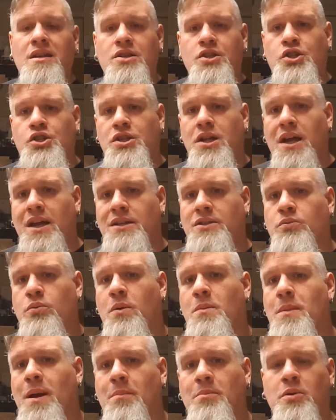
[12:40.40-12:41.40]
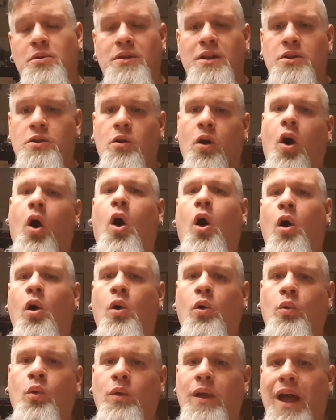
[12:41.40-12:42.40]
Just remember that you're
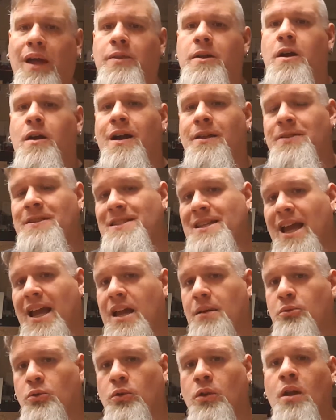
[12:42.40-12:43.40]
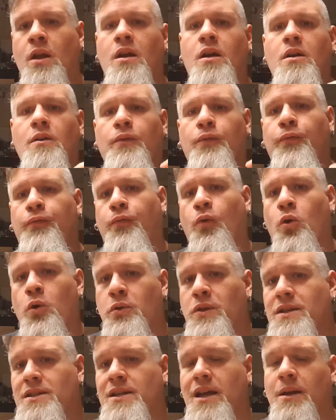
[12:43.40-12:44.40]
all there at the table for
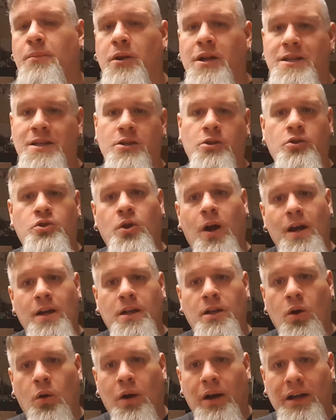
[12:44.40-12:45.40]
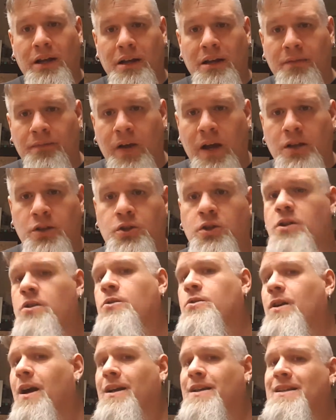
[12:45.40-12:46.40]
the same reason. You're trying to go on an adventure. You're
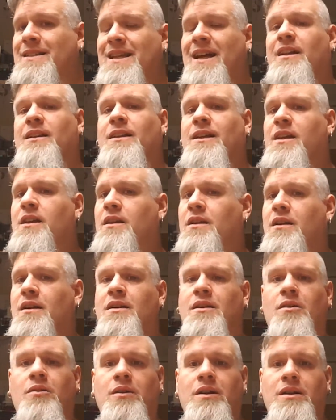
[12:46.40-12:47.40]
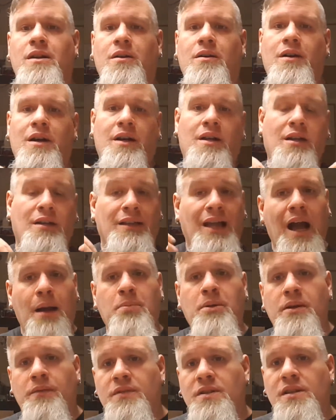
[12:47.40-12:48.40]
trying to tell a
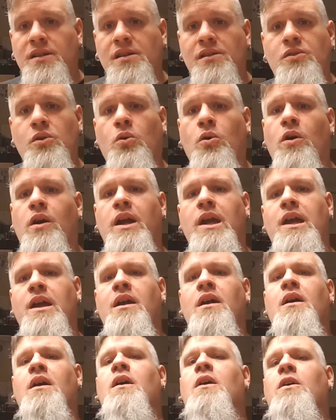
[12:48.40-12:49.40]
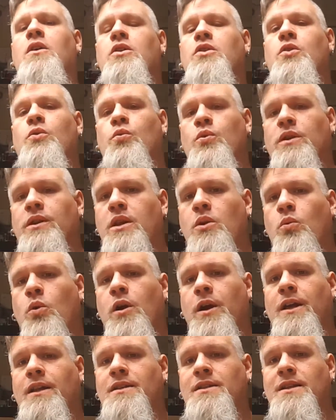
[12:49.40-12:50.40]
collaborative story. You're really
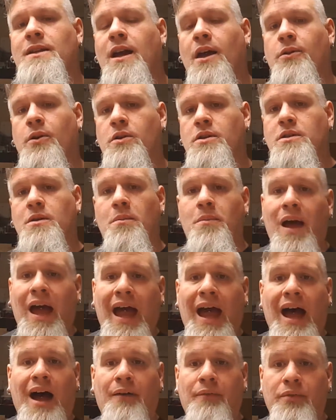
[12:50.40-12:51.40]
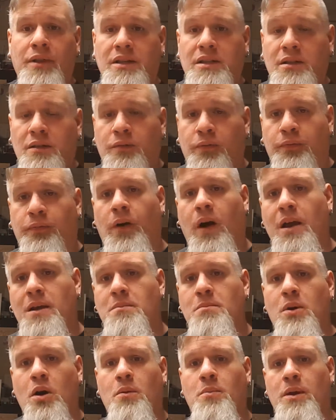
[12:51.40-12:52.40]
working together to have this
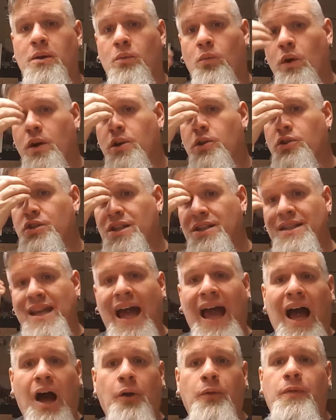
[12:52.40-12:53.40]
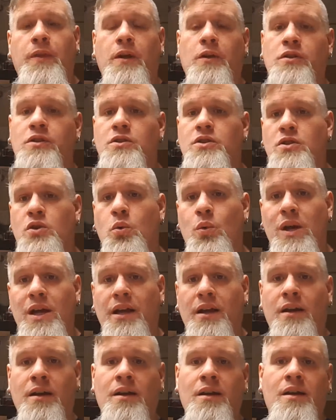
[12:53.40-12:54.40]
fun moment where you're just out there
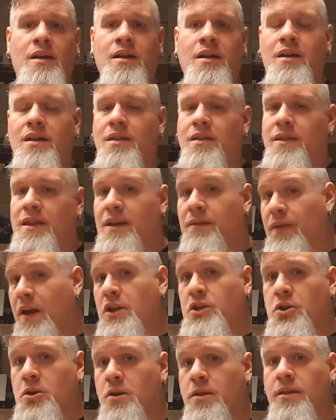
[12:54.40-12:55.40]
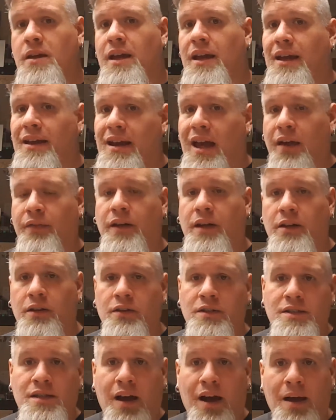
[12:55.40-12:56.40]
doing the adventure thing and having a
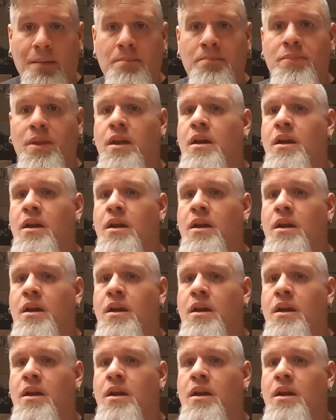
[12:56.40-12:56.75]
good time.